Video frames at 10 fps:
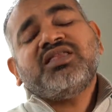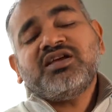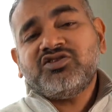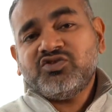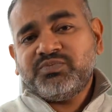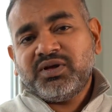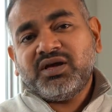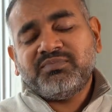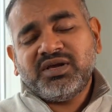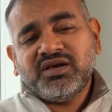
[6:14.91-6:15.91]
They do
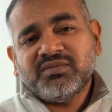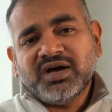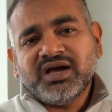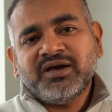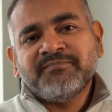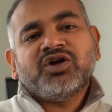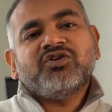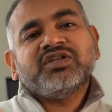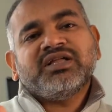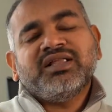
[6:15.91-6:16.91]
pay PMI. But
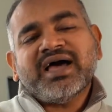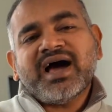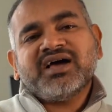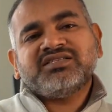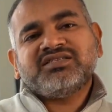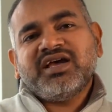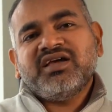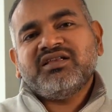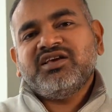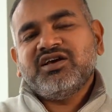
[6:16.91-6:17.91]
over the last
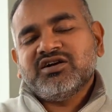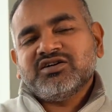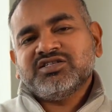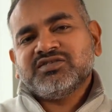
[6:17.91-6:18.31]
10 years,